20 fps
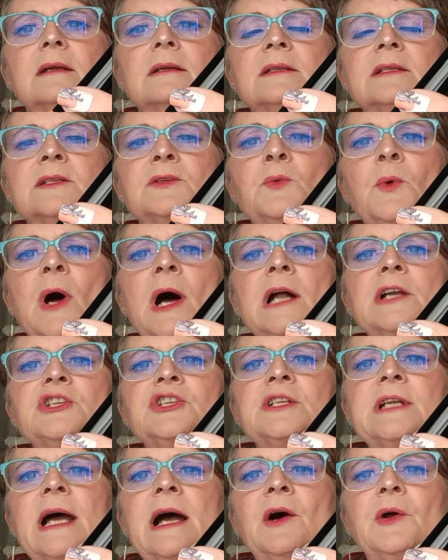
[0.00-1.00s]

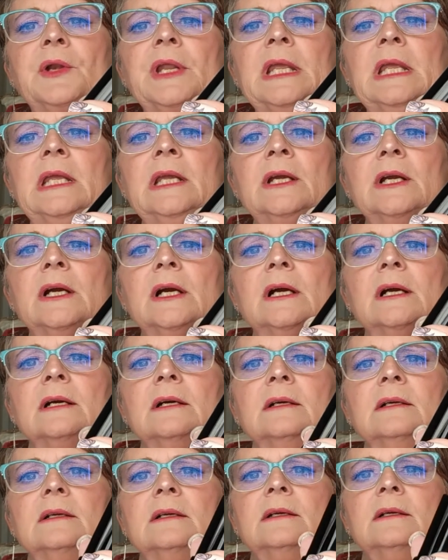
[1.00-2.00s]
swatch down here,
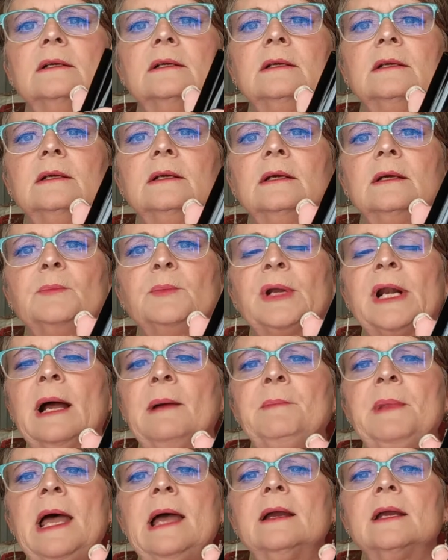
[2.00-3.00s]
but
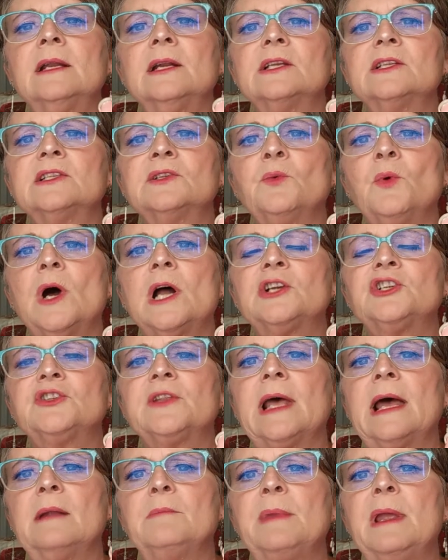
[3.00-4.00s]
I'm not going to swatch
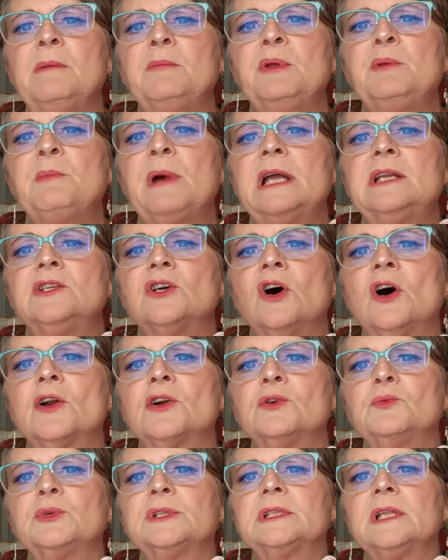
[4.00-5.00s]
that. Maybe my
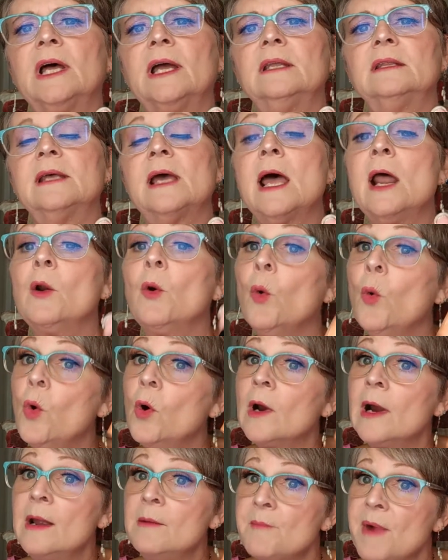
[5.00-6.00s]
daughter would like that,
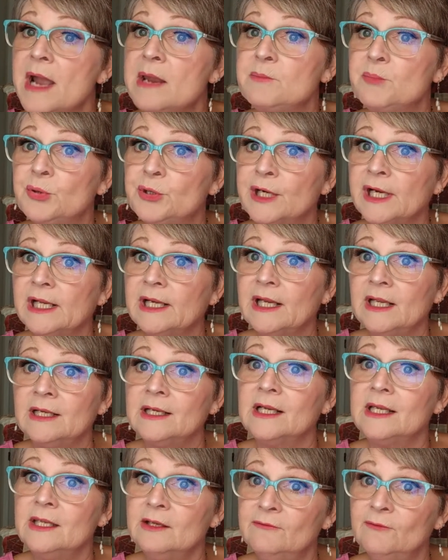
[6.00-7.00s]
or I might put it in
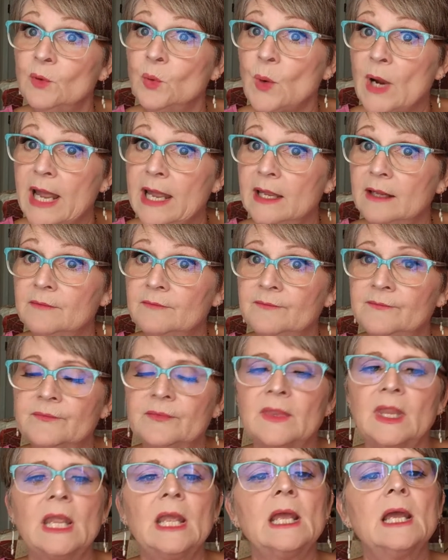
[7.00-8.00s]
a giveaway.
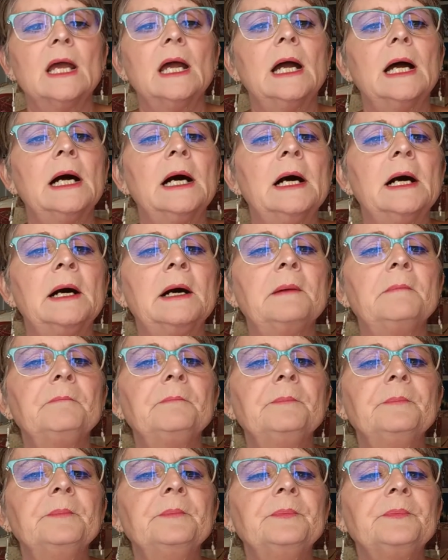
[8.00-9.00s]

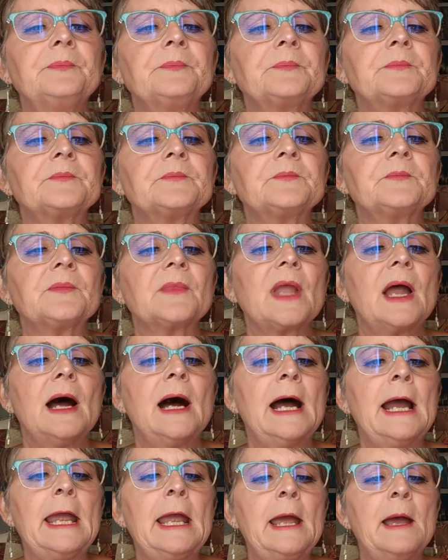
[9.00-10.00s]

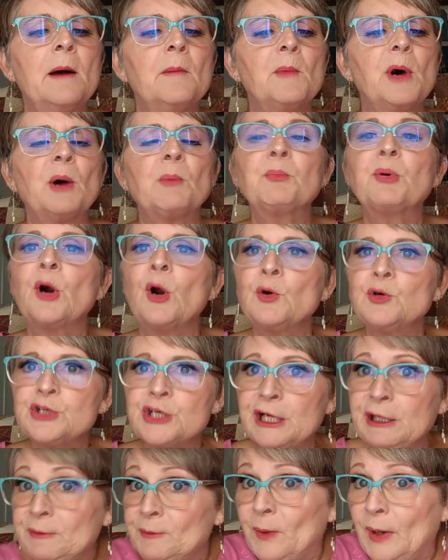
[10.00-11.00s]
I am
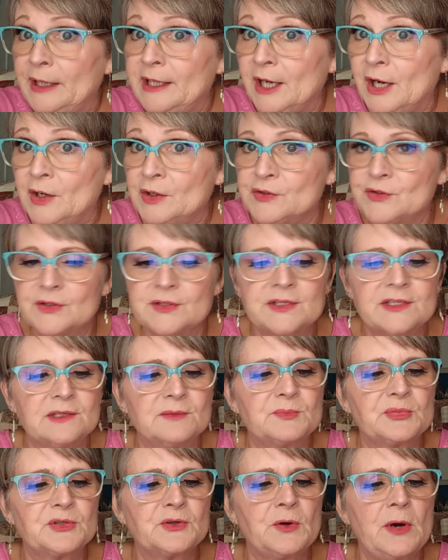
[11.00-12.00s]
approaching 100
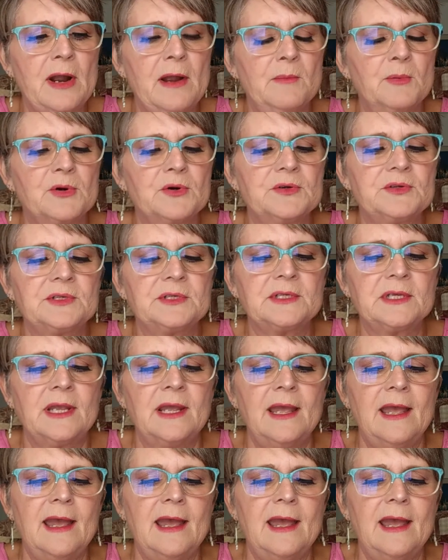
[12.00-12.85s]
subscribers,